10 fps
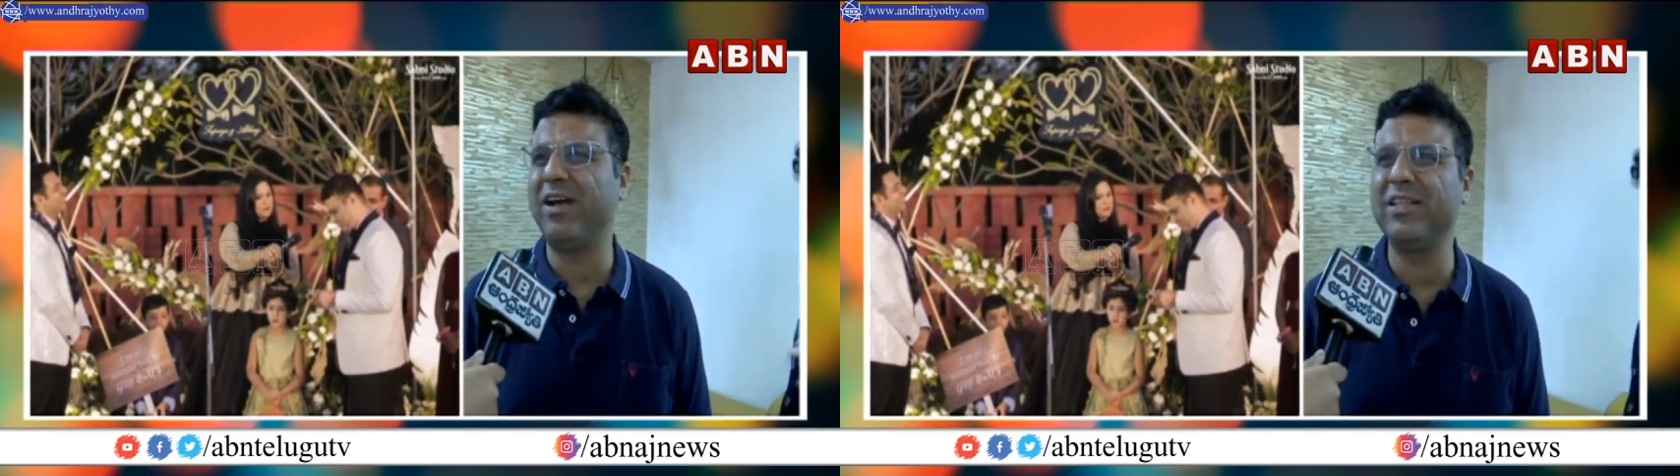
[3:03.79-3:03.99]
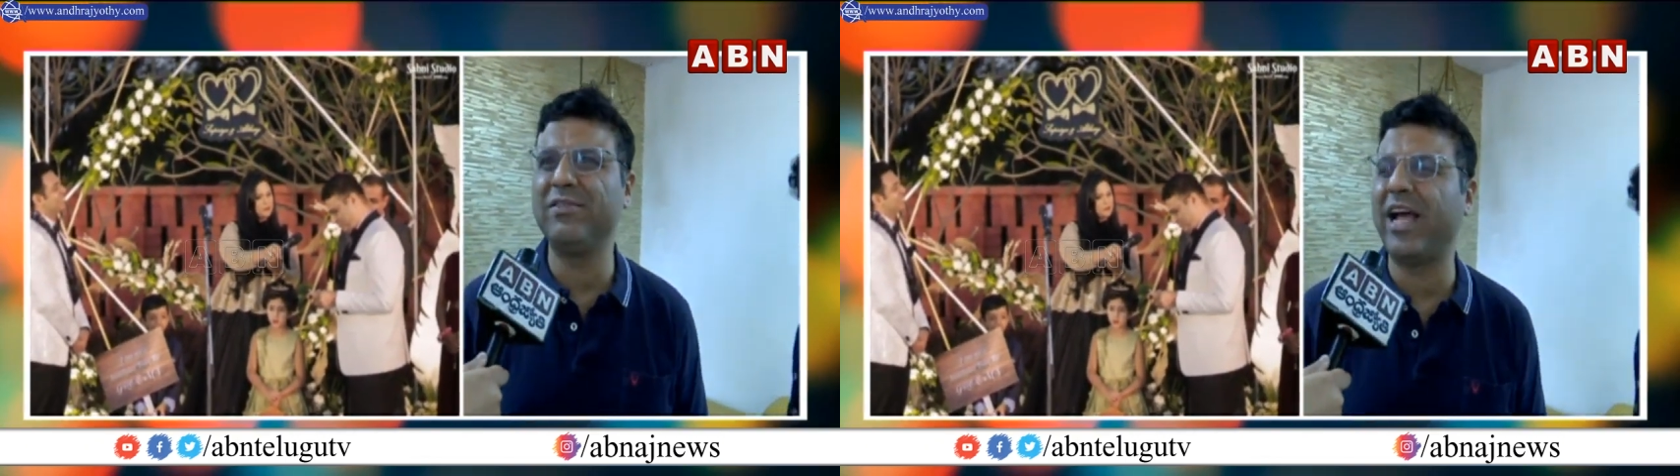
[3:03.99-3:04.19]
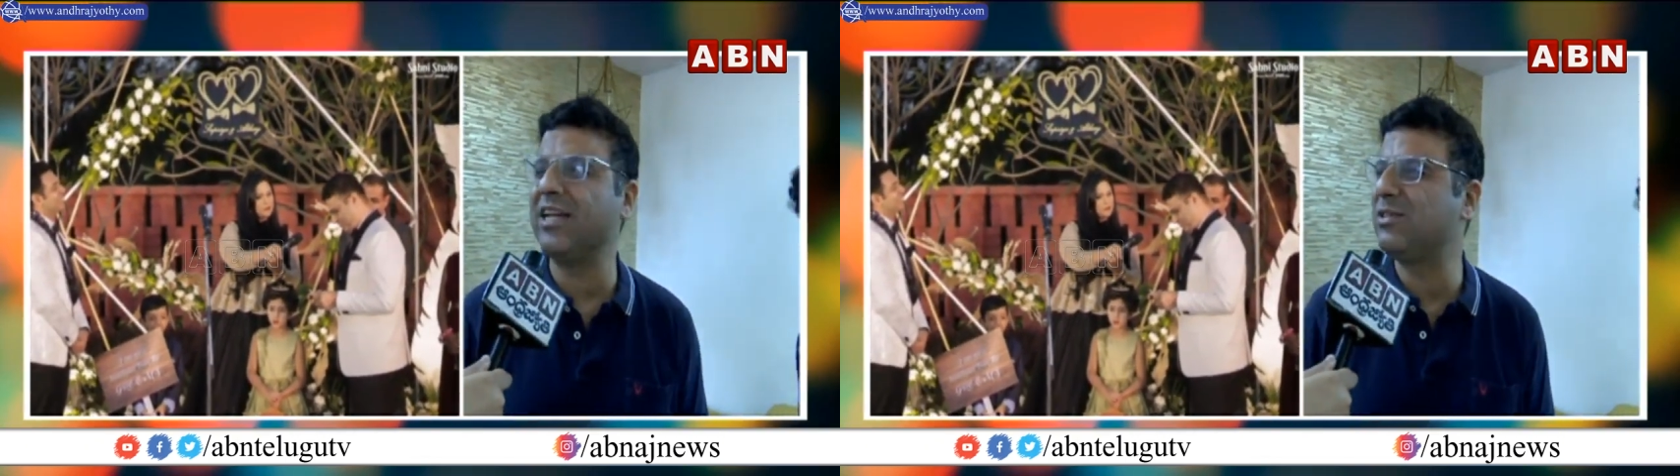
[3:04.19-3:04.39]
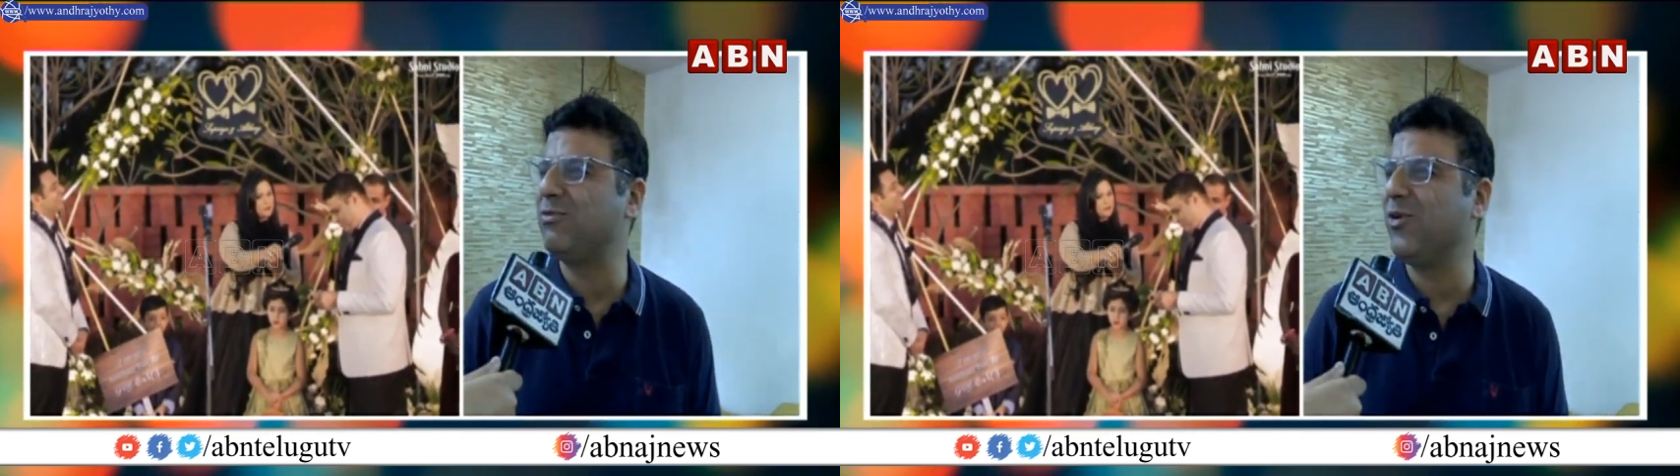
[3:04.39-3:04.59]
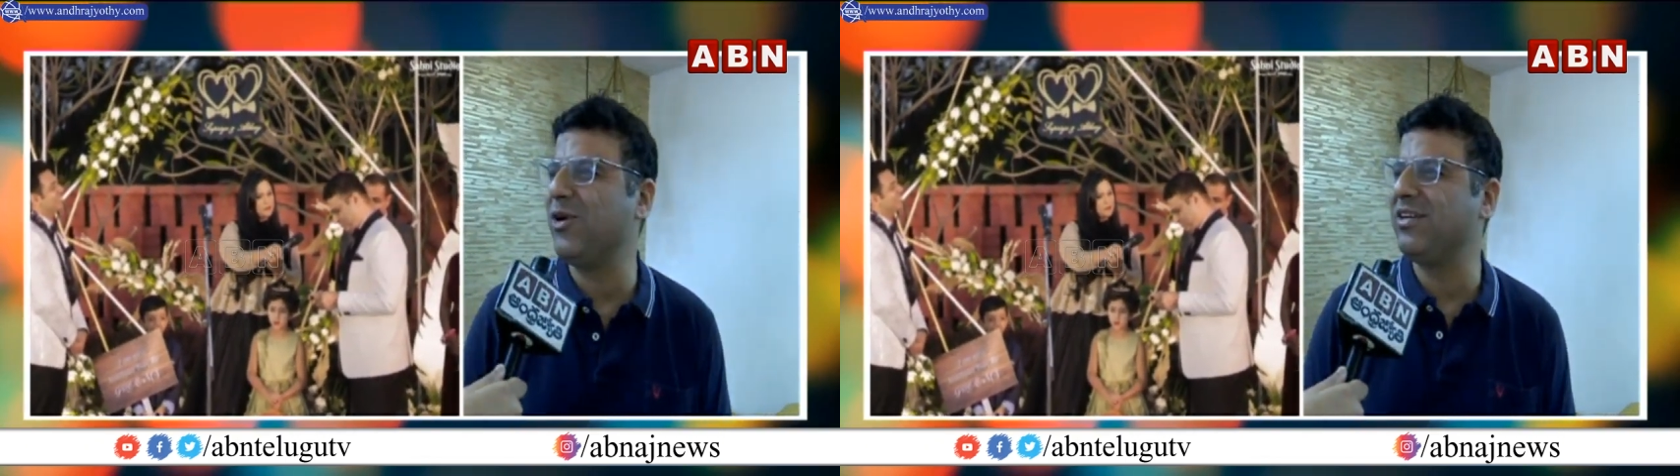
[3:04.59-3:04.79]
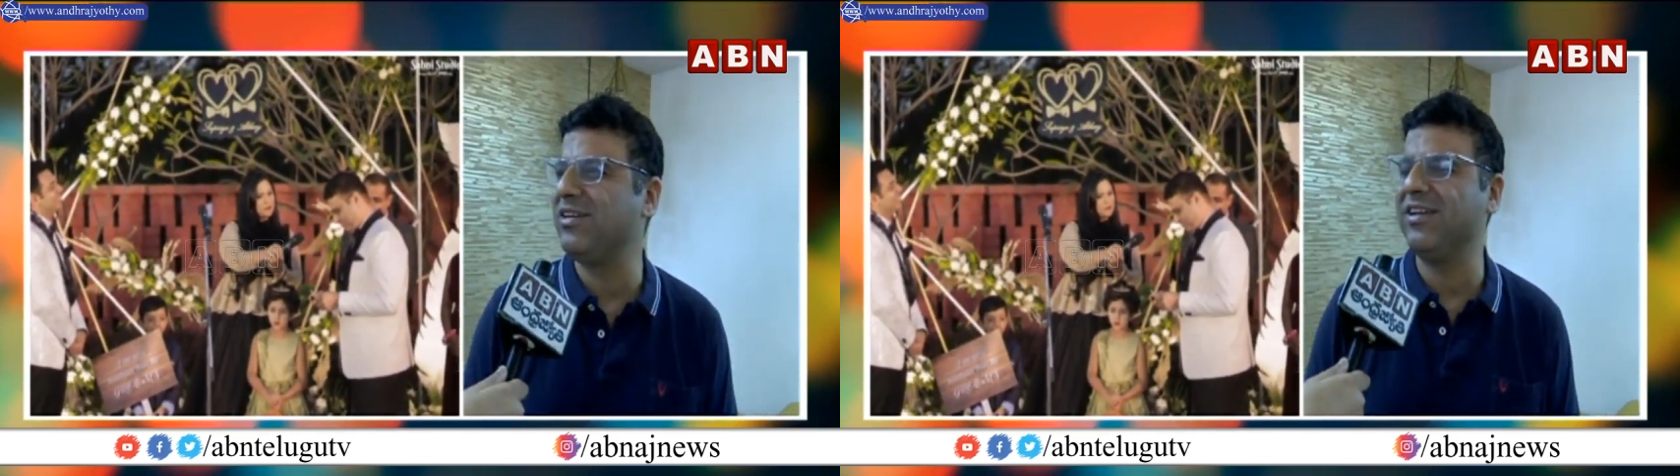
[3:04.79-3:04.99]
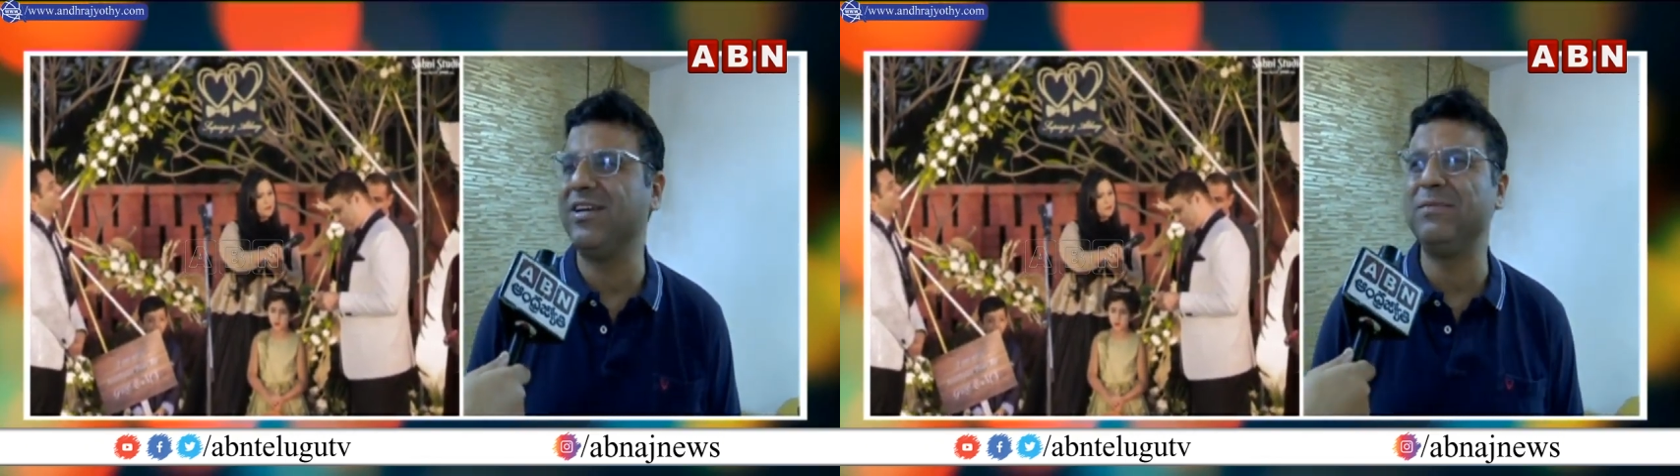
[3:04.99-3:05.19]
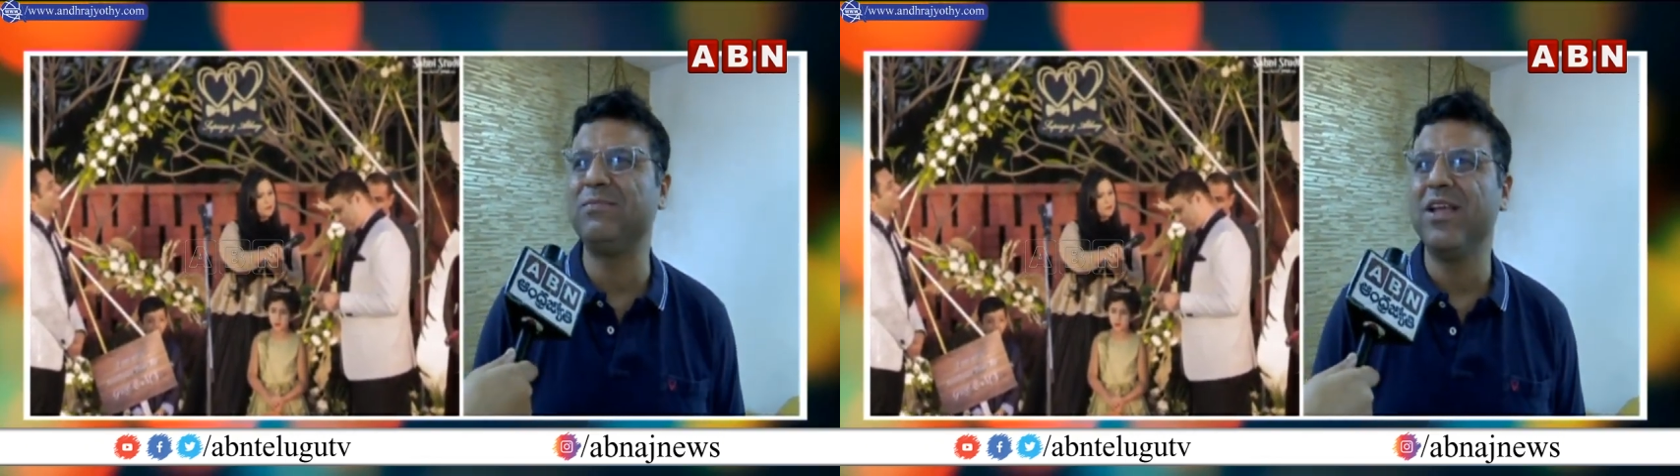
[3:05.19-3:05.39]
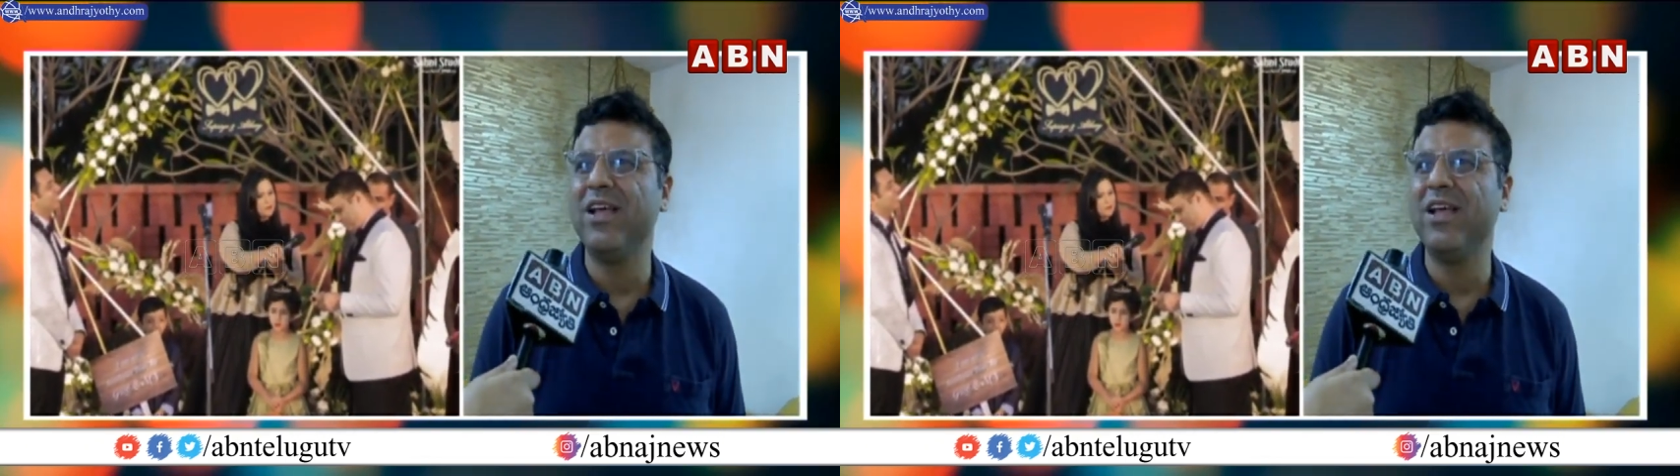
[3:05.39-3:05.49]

I think that's what uh,